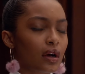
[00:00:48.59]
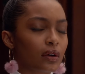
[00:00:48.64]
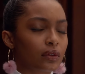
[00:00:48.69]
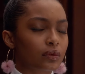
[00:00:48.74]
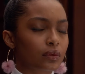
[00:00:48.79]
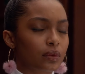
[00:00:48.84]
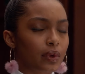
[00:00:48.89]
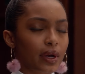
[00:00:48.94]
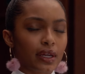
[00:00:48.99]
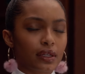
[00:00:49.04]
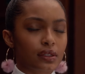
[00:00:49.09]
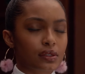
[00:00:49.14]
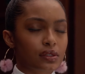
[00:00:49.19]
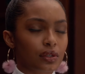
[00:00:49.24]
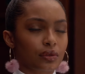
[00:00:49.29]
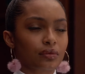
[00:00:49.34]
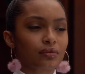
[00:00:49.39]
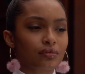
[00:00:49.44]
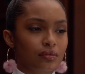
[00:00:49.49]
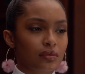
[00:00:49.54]
Wait,
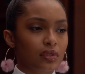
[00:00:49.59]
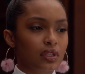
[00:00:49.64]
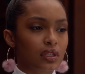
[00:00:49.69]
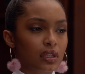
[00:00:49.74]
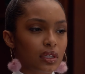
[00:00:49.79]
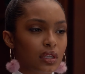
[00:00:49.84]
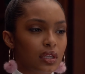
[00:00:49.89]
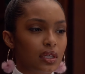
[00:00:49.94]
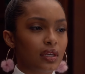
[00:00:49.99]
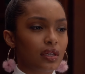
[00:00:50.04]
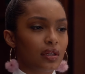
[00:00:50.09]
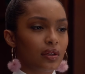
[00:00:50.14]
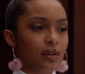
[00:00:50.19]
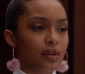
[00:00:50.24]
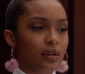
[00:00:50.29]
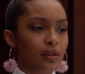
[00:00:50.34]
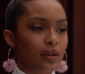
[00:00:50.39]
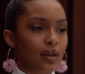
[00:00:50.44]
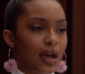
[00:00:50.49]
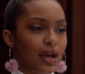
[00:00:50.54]
so
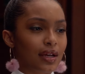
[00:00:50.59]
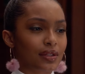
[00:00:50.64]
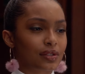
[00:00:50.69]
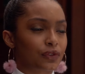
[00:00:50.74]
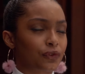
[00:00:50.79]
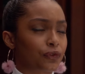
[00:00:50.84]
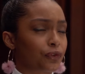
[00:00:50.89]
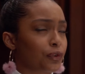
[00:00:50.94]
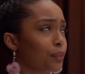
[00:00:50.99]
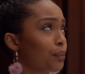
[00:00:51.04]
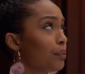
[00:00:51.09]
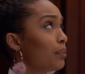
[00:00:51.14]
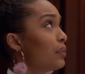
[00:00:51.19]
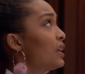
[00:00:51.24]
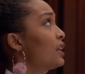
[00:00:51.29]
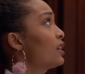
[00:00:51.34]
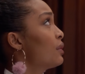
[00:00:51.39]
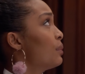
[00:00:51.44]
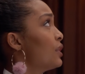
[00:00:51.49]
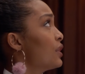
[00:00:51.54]
he asked for
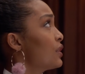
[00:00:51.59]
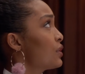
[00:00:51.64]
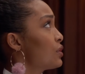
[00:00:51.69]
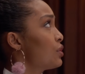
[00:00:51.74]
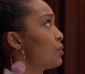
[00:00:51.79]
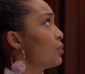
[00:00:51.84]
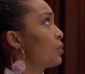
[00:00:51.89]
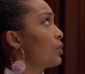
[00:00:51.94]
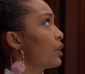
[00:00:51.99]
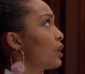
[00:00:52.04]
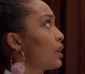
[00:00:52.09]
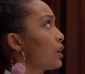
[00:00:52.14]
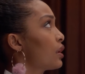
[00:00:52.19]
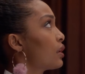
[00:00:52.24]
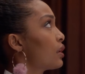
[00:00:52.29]
me to be his tutor?